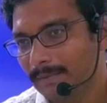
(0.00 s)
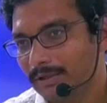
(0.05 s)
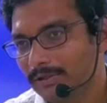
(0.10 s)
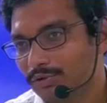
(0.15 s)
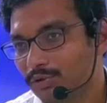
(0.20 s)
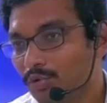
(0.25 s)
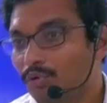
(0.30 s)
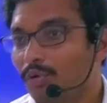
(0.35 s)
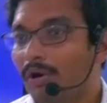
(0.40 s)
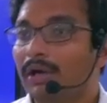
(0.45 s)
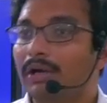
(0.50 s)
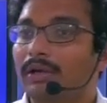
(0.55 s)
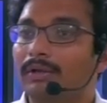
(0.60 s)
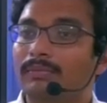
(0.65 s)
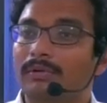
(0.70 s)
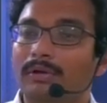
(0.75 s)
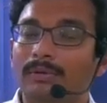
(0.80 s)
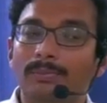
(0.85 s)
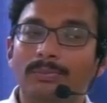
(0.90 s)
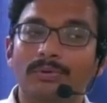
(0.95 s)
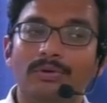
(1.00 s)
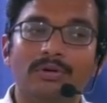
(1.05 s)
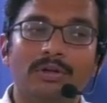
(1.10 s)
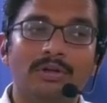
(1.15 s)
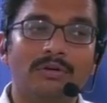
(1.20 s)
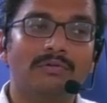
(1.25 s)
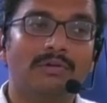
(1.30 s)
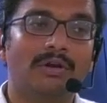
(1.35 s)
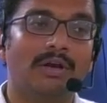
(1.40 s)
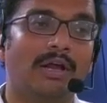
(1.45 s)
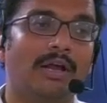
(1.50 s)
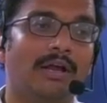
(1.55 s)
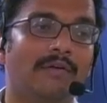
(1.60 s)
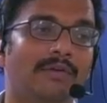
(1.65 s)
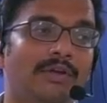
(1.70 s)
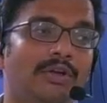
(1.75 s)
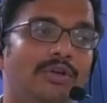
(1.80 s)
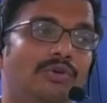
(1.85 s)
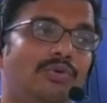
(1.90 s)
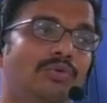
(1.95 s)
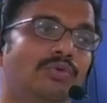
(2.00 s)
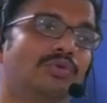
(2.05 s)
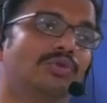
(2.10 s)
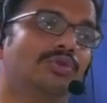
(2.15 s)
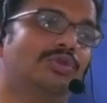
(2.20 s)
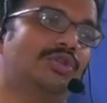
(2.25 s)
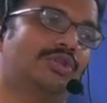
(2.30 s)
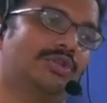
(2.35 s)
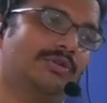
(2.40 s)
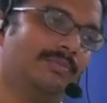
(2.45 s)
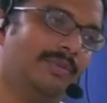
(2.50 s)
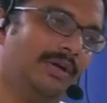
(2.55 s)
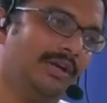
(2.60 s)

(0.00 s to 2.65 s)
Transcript: So quantum computer will have a huge